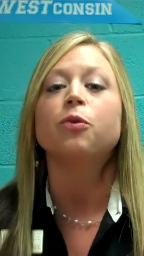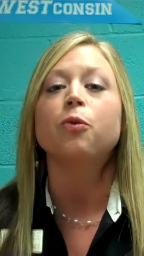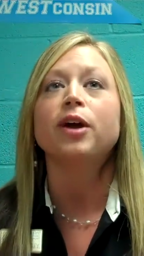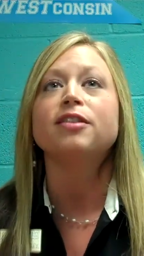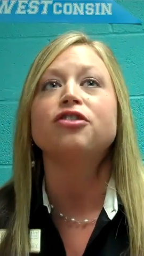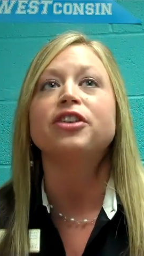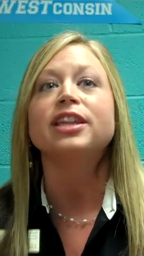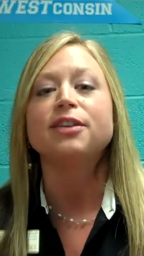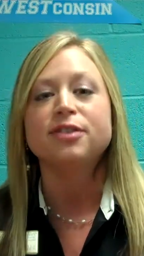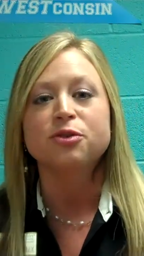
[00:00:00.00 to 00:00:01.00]
once she
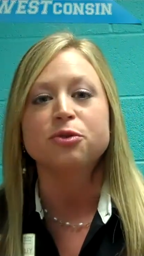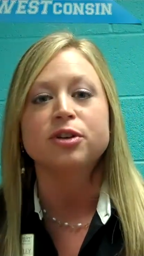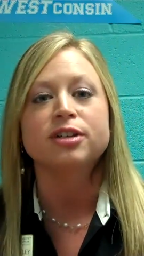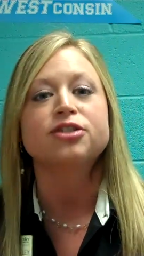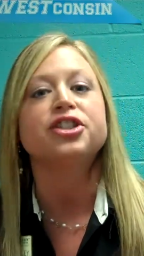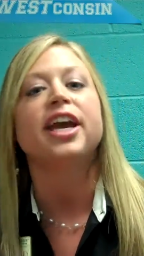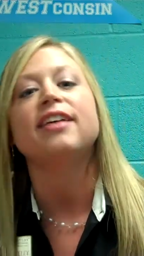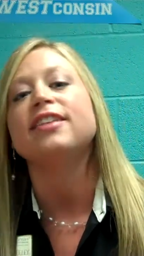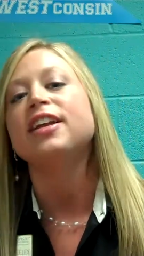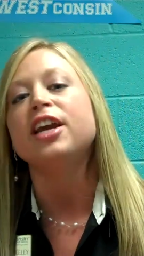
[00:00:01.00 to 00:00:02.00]
leaves school, she
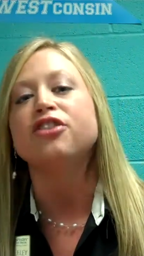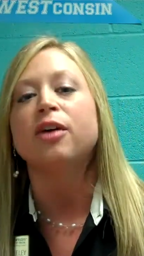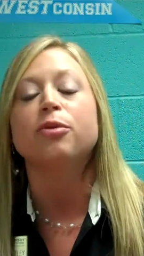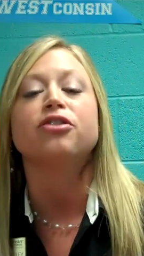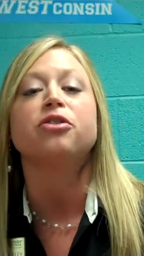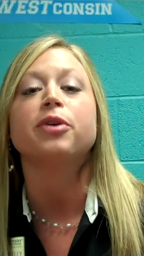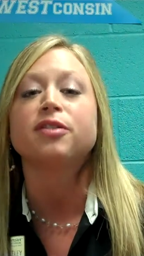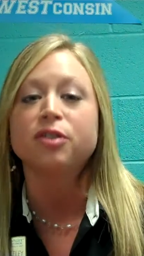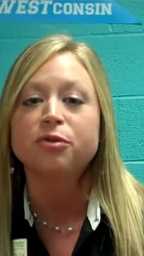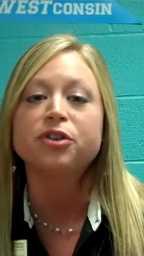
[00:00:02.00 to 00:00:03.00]
has a night job where she
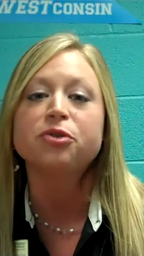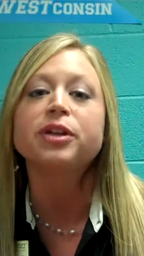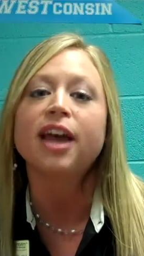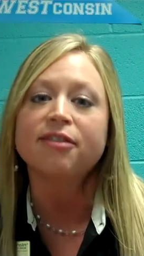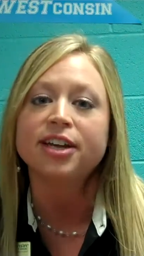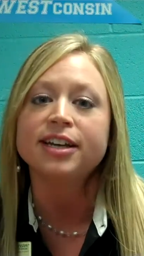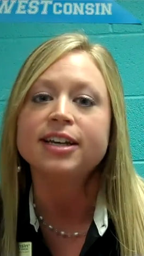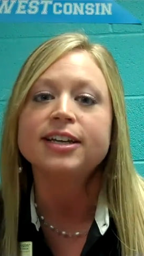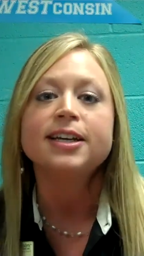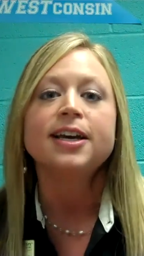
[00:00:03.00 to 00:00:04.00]
works 3 to 11
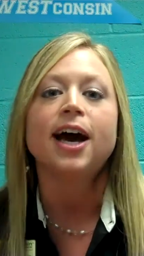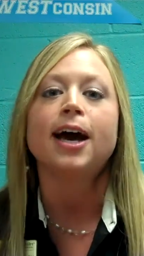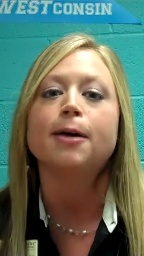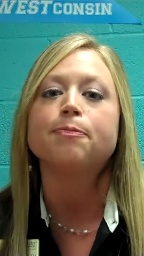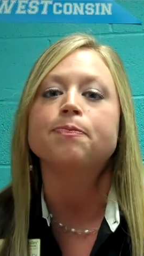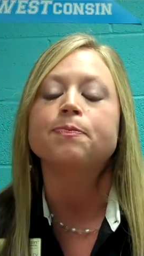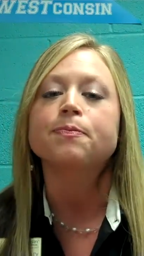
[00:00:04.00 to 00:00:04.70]
um,